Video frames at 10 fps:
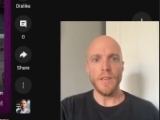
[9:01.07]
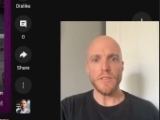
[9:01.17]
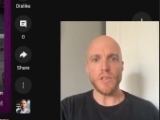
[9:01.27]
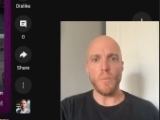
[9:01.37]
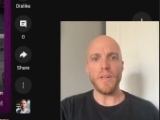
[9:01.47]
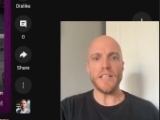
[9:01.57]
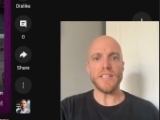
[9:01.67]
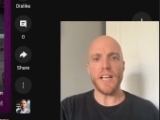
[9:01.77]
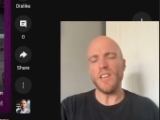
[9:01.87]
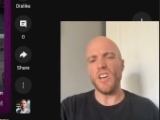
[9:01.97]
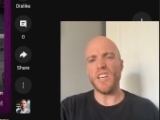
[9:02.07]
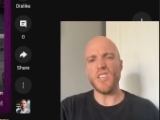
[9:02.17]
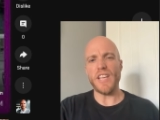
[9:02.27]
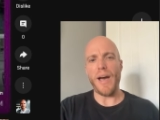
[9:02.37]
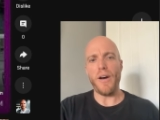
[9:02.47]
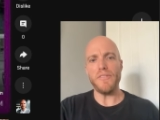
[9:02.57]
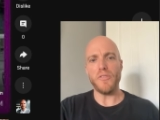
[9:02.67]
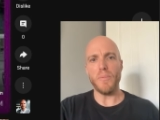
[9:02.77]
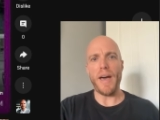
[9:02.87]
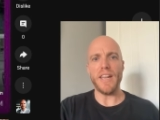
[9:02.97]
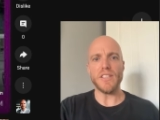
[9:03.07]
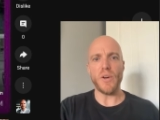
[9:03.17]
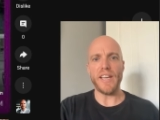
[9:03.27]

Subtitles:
So, but let's take a look at just how I formatted. So